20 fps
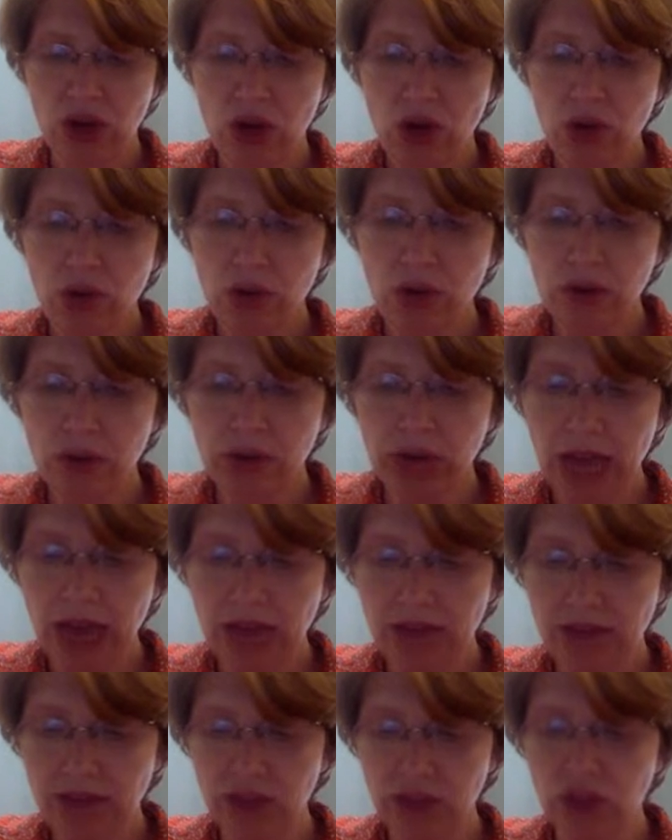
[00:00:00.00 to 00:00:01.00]
we will
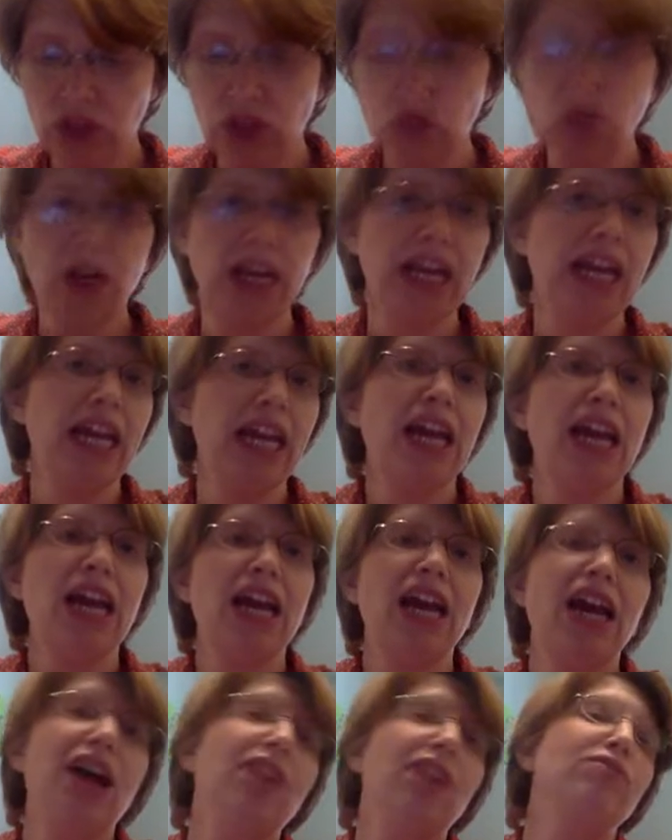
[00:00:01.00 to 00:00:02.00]
have the joy
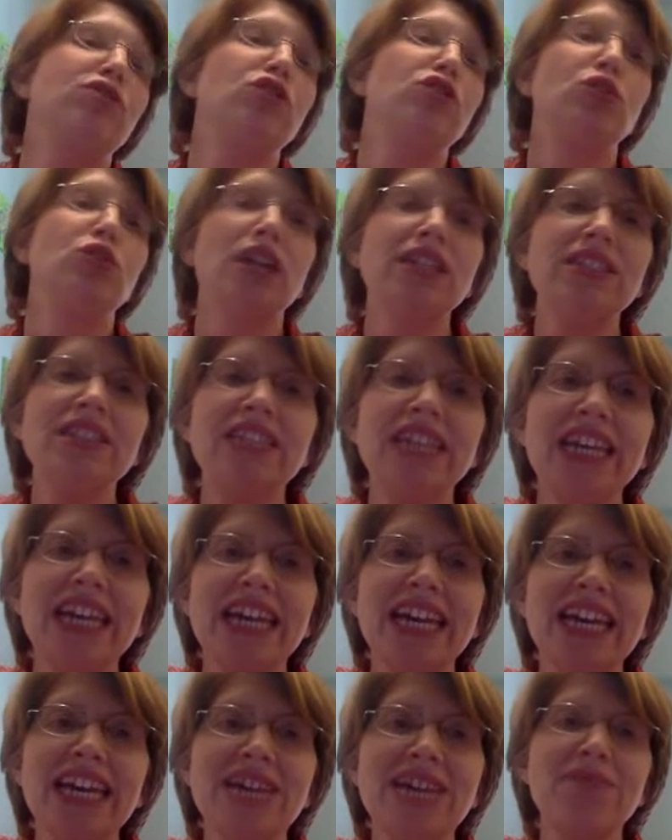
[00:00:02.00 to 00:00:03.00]
of trusting
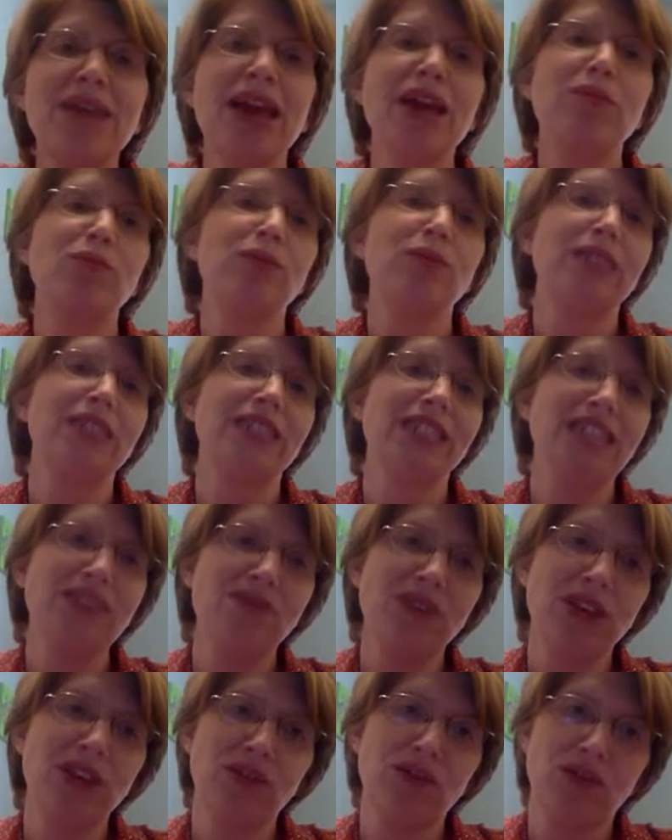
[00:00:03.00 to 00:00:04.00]
Him and
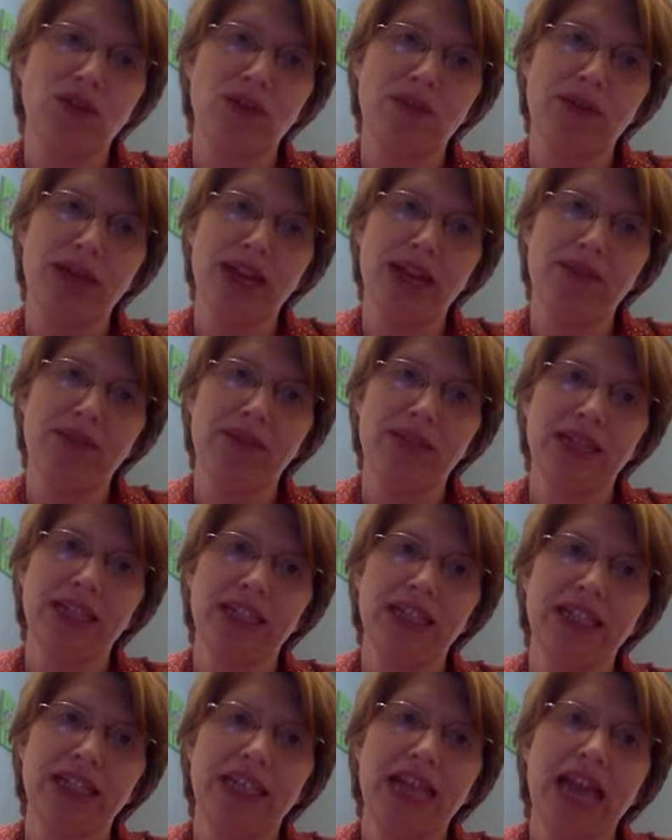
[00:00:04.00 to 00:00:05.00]
receiving from Him.
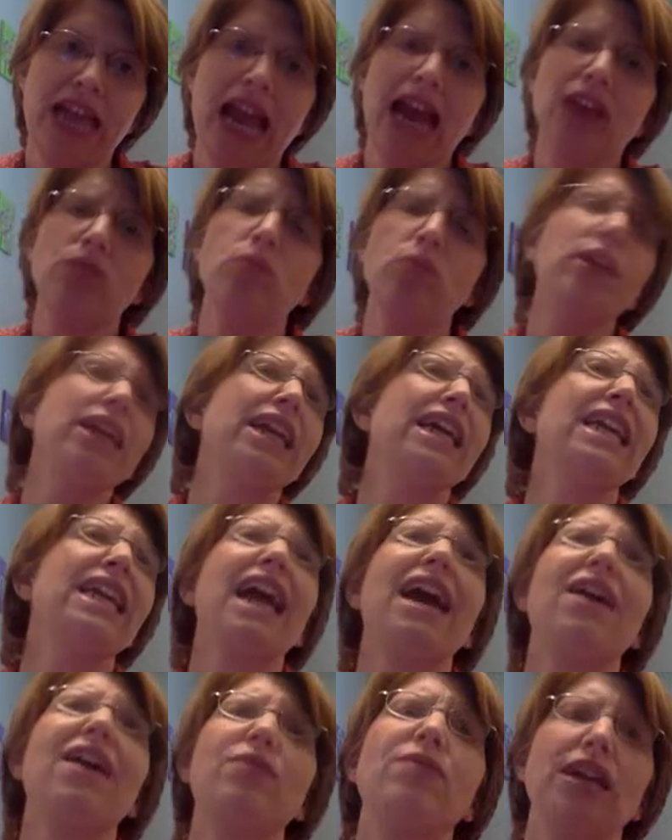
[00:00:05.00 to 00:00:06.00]
And we can
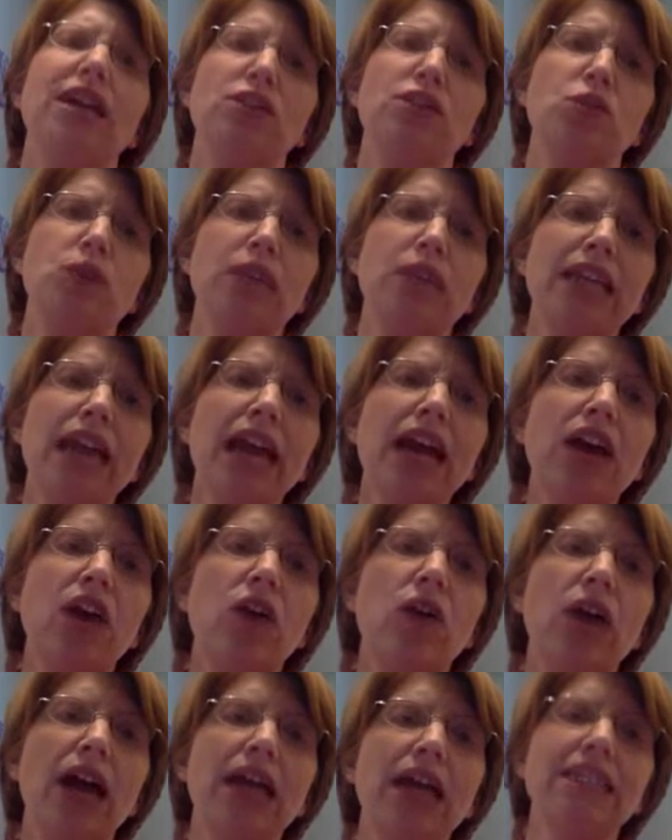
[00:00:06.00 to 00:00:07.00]
have that joy
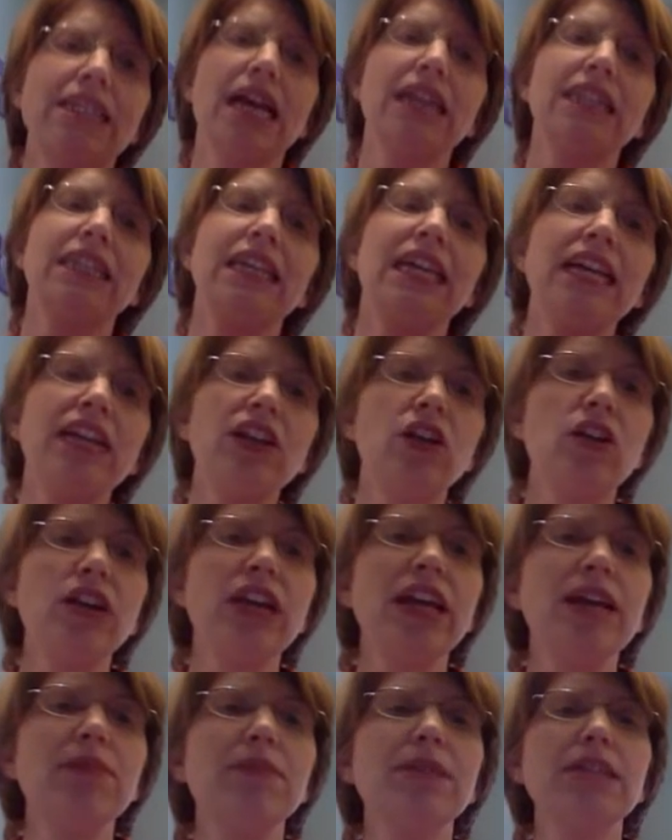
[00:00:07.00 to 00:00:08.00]
now as I lean on
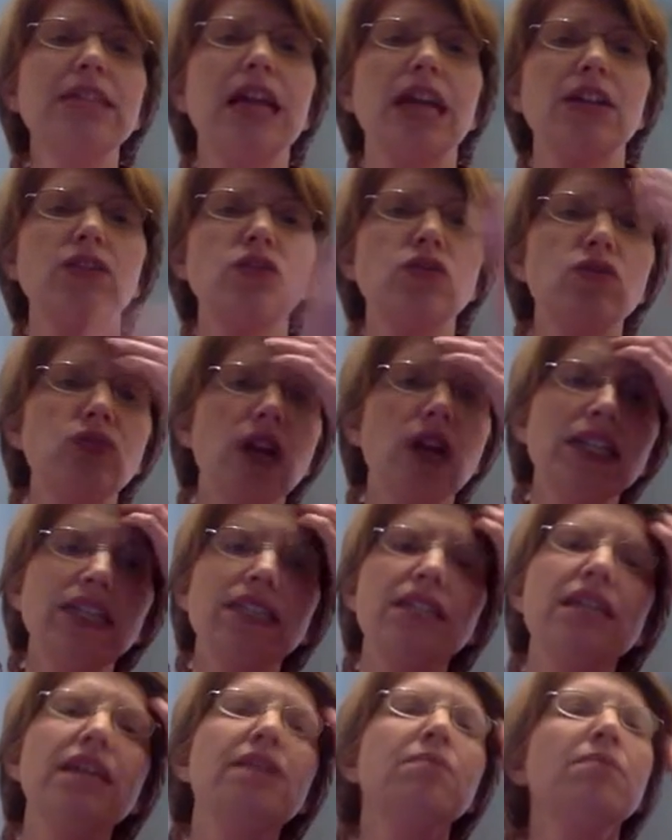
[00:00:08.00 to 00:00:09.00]
Him, as I
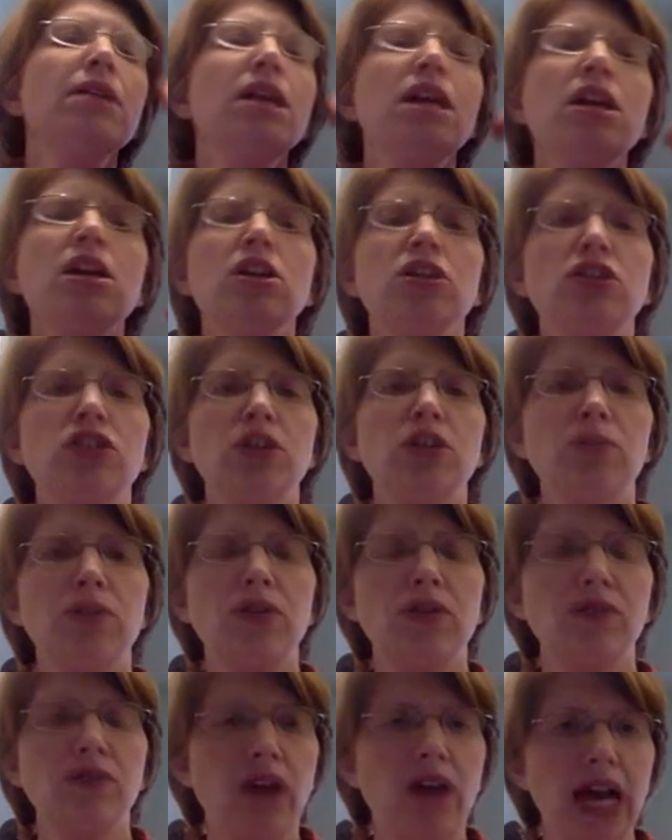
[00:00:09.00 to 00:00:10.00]
trust Him to
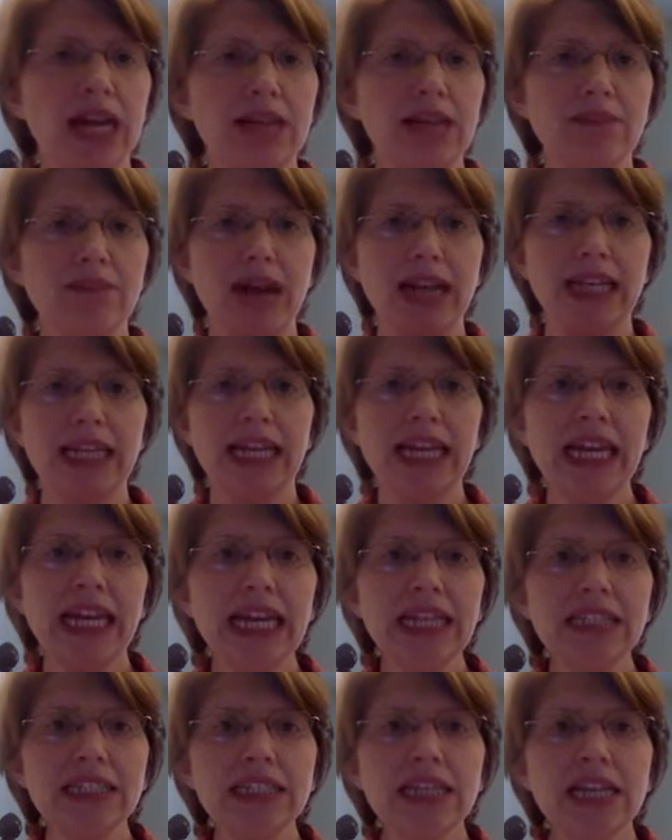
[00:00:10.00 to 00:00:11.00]
provide my
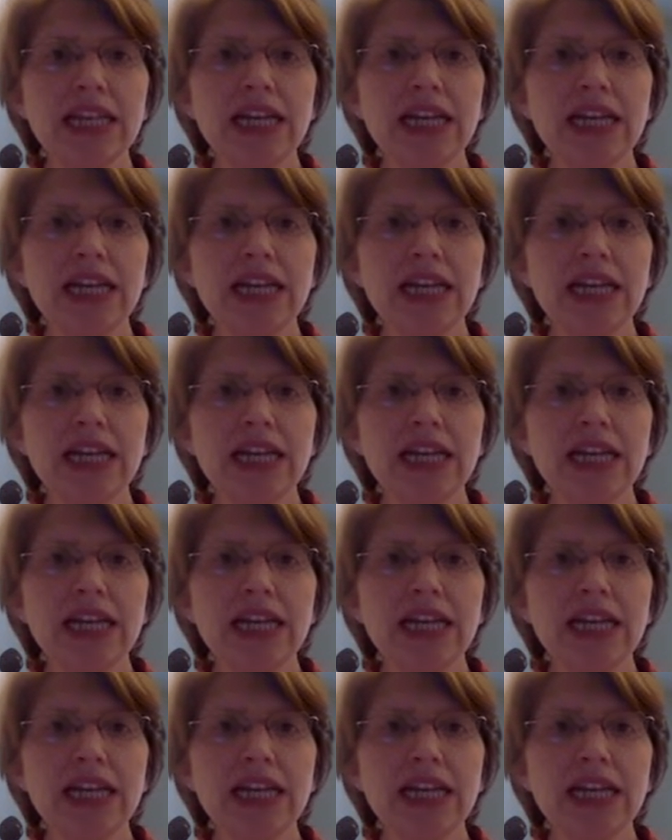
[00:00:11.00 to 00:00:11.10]
needs,